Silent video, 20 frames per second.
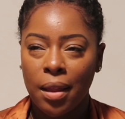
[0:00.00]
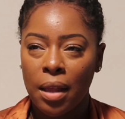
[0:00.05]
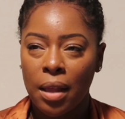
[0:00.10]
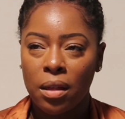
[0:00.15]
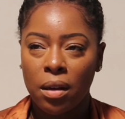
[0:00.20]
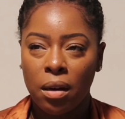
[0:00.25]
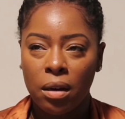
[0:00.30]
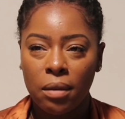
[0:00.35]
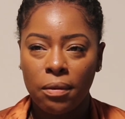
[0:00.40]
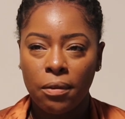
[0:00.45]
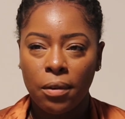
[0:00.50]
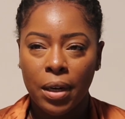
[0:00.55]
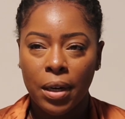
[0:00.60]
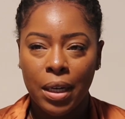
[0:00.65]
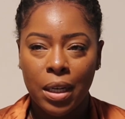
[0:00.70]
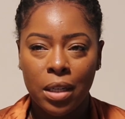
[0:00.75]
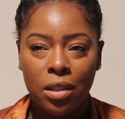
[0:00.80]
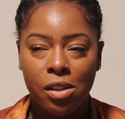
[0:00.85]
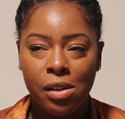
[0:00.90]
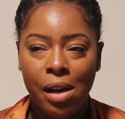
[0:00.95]
that
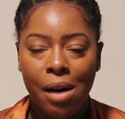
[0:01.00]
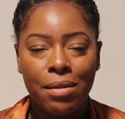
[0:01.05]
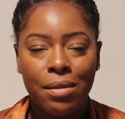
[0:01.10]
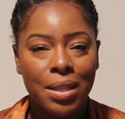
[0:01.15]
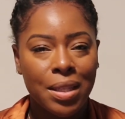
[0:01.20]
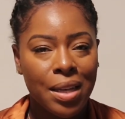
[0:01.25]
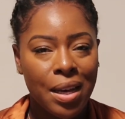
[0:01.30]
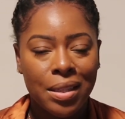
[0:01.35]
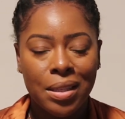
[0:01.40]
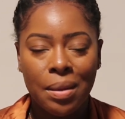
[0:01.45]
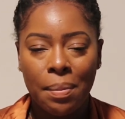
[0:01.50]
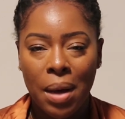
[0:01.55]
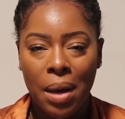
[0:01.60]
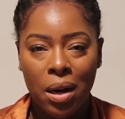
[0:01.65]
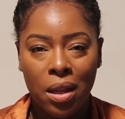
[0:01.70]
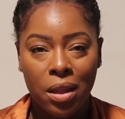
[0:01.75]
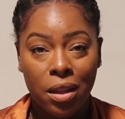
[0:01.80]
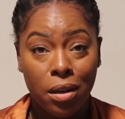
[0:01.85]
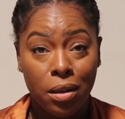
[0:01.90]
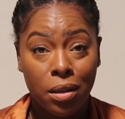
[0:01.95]
34-inch. So I would say it's
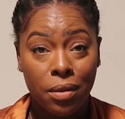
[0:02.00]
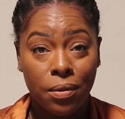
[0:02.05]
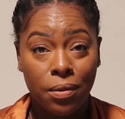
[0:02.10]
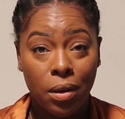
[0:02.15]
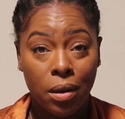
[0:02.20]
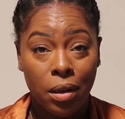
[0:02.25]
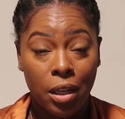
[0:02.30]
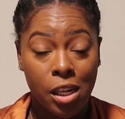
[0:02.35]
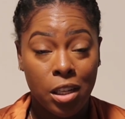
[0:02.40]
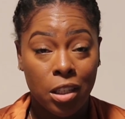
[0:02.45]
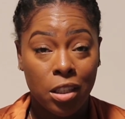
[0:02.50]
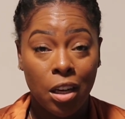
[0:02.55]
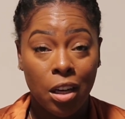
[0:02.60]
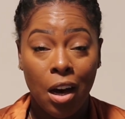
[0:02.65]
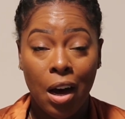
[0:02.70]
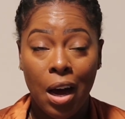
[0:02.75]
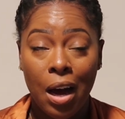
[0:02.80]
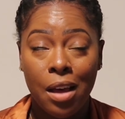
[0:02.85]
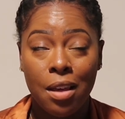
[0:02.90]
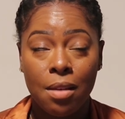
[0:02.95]
about a 34-inch.
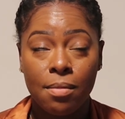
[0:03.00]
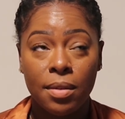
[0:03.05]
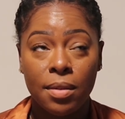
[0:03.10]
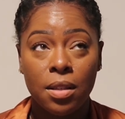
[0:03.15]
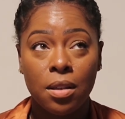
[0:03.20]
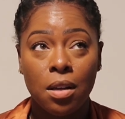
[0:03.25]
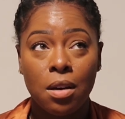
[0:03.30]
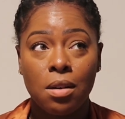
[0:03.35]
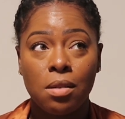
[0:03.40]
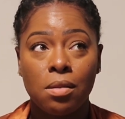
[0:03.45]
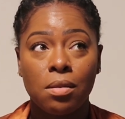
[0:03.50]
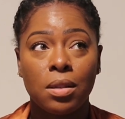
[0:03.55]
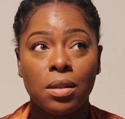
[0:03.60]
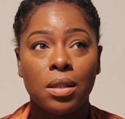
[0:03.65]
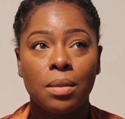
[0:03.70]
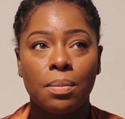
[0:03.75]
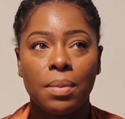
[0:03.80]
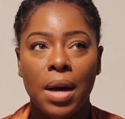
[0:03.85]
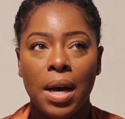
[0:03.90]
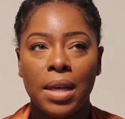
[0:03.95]
Y'all, I am so
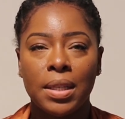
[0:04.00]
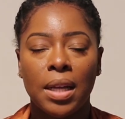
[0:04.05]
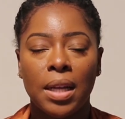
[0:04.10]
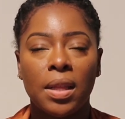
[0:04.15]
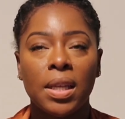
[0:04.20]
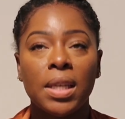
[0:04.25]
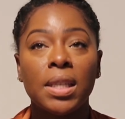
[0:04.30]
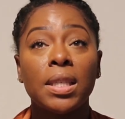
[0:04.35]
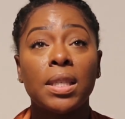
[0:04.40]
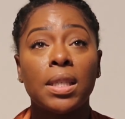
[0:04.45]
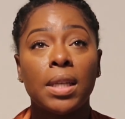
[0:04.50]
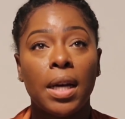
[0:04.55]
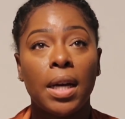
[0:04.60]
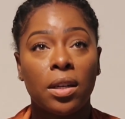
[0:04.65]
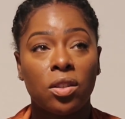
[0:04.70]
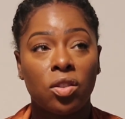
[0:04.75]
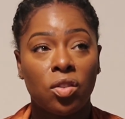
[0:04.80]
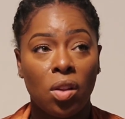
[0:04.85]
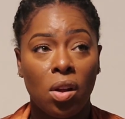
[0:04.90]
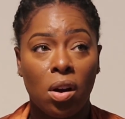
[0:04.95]
surprised. Now this is the
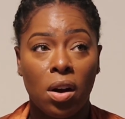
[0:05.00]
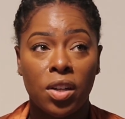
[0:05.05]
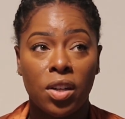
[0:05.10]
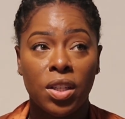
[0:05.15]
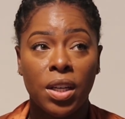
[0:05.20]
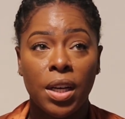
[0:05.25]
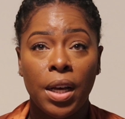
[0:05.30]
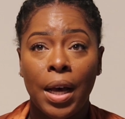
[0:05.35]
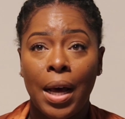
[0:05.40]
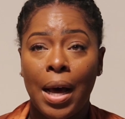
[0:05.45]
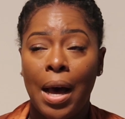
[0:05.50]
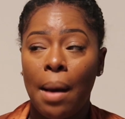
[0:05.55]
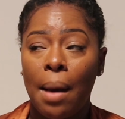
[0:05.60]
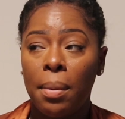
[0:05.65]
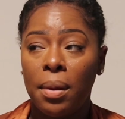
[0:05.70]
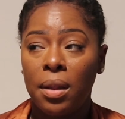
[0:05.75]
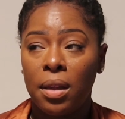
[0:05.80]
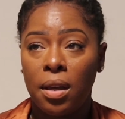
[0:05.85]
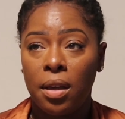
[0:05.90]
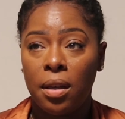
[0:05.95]
extra large, I
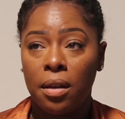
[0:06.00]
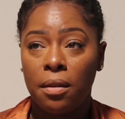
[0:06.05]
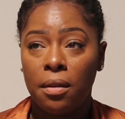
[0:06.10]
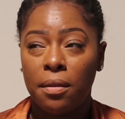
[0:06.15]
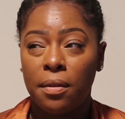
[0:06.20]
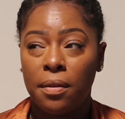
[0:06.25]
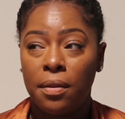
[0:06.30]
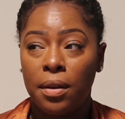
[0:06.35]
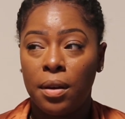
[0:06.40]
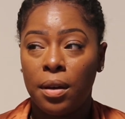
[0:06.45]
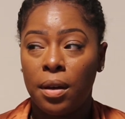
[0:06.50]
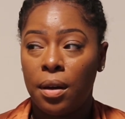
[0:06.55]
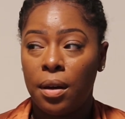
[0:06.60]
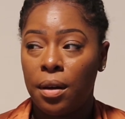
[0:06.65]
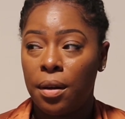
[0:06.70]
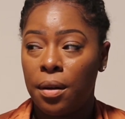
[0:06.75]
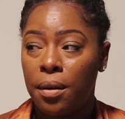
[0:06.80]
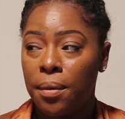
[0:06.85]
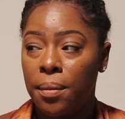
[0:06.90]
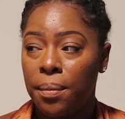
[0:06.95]
believe.
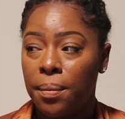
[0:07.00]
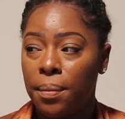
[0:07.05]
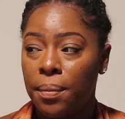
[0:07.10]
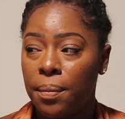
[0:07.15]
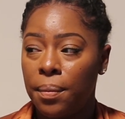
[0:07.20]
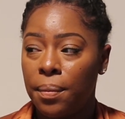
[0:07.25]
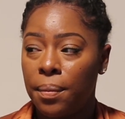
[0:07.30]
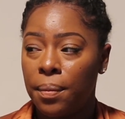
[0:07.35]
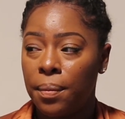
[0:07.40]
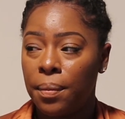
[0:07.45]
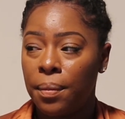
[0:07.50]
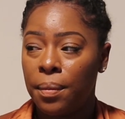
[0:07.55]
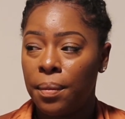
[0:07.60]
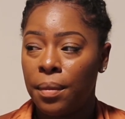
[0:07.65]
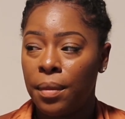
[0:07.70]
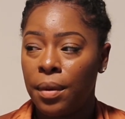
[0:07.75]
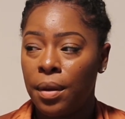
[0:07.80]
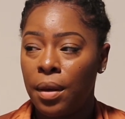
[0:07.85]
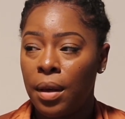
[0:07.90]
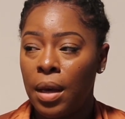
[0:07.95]
I
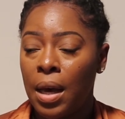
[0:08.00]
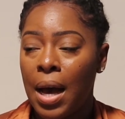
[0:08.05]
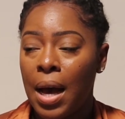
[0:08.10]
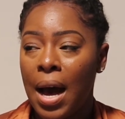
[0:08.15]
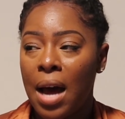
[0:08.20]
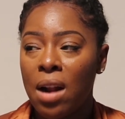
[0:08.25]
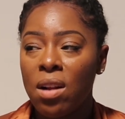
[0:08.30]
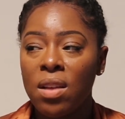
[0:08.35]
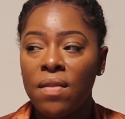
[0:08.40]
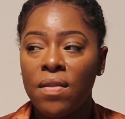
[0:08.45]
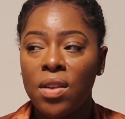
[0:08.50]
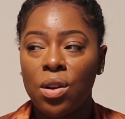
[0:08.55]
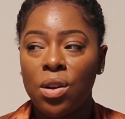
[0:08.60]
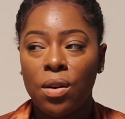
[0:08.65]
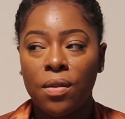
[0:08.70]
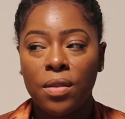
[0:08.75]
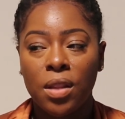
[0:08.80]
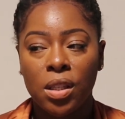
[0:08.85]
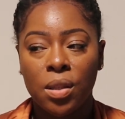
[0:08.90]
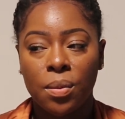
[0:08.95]
don't even
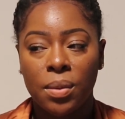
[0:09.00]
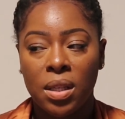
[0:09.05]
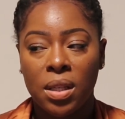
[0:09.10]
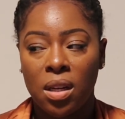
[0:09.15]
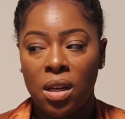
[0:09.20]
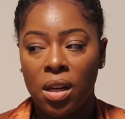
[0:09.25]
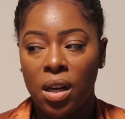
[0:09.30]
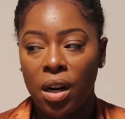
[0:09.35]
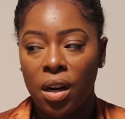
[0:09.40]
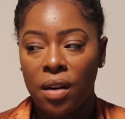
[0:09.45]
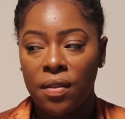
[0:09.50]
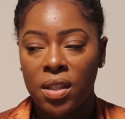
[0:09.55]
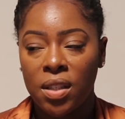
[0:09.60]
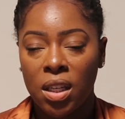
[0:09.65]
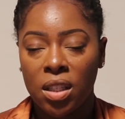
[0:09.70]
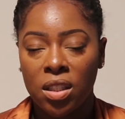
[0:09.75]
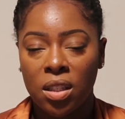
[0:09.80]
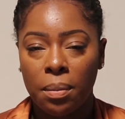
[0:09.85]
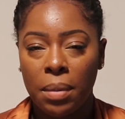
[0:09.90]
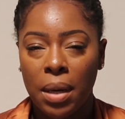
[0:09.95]
know if this was in the curve
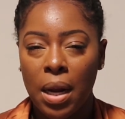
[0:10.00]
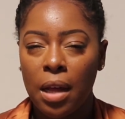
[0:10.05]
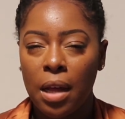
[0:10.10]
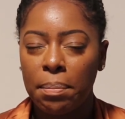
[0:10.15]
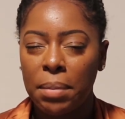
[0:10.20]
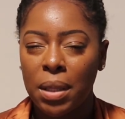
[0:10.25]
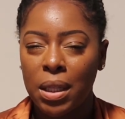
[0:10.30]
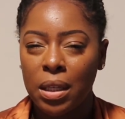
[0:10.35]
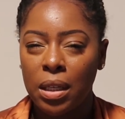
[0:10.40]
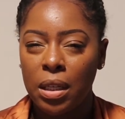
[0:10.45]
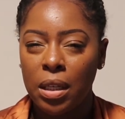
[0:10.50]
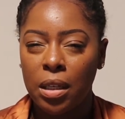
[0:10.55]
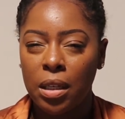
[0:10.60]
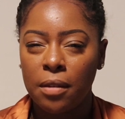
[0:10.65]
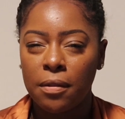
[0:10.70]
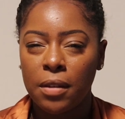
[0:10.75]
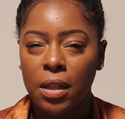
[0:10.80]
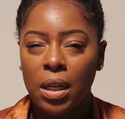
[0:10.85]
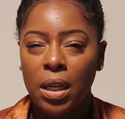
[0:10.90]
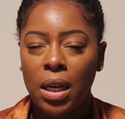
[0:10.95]
section, but I
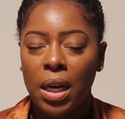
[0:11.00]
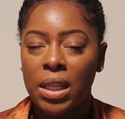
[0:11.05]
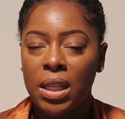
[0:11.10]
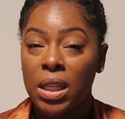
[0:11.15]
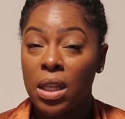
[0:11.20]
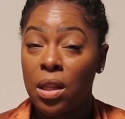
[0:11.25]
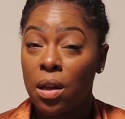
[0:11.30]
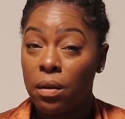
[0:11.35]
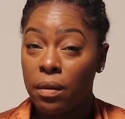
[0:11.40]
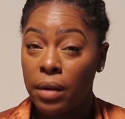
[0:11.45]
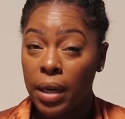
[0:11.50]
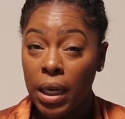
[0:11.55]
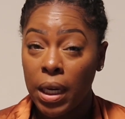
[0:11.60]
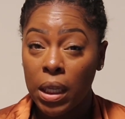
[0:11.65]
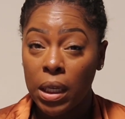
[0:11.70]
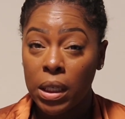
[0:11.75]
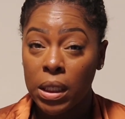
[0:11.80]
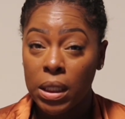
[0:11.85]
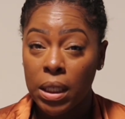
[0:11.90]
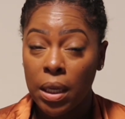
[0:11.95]
believe it's in the
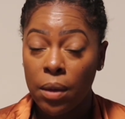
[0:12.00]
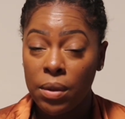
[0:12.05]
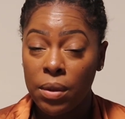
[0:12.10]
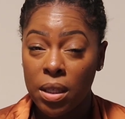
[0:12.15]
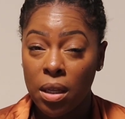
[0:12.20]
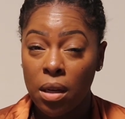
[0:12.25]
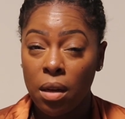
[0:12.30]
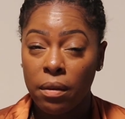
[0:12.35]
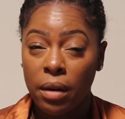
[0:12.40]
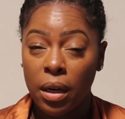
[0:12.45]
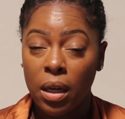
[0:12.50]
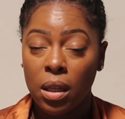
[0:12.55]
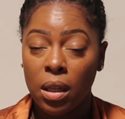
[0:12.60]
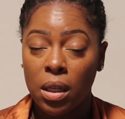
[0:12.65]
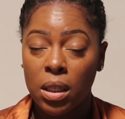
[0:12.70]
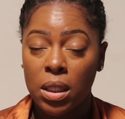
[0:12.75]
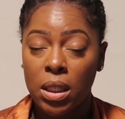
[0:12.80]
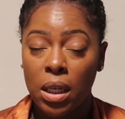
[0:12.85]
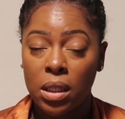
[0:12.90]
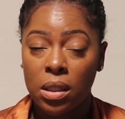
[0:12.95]
regular. It was in the
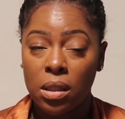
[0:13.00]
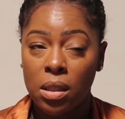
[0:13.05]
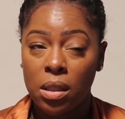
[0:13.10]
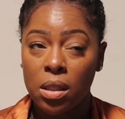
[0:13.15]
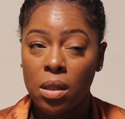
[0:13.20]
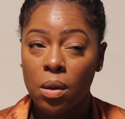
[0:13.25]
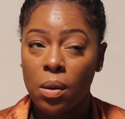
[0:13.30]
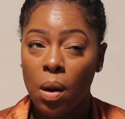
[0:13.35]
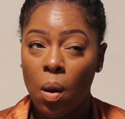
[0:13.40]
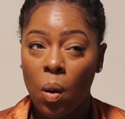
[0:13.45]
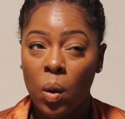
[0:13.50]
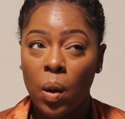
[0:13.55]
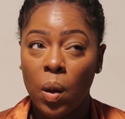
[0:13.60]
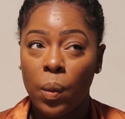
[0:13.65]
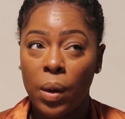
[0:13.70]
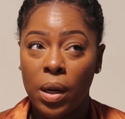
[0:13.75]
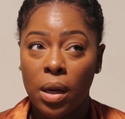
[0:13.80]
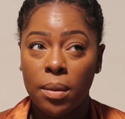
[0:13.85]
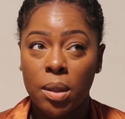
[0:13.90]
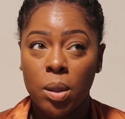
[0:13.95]
regular section, so it only
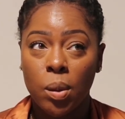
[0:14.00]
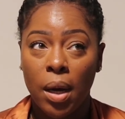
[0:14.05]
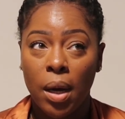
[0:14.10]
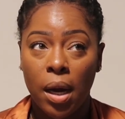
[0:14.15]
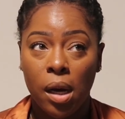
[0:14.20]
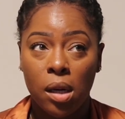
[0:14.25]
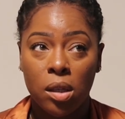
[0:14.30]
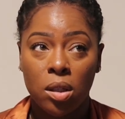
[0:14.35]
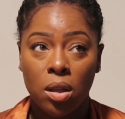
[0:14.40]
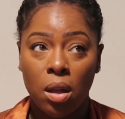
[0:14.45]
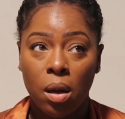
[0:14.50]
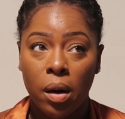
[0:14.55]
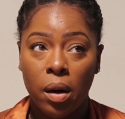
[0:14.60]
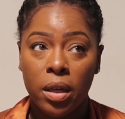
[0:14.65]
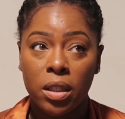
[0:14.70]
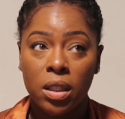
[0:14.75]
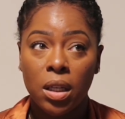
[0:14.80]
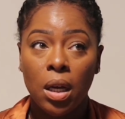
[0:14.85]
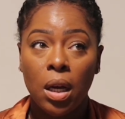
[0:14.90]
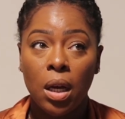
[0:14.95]
went up to an extra
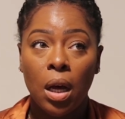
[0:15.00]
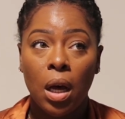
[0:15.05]
large.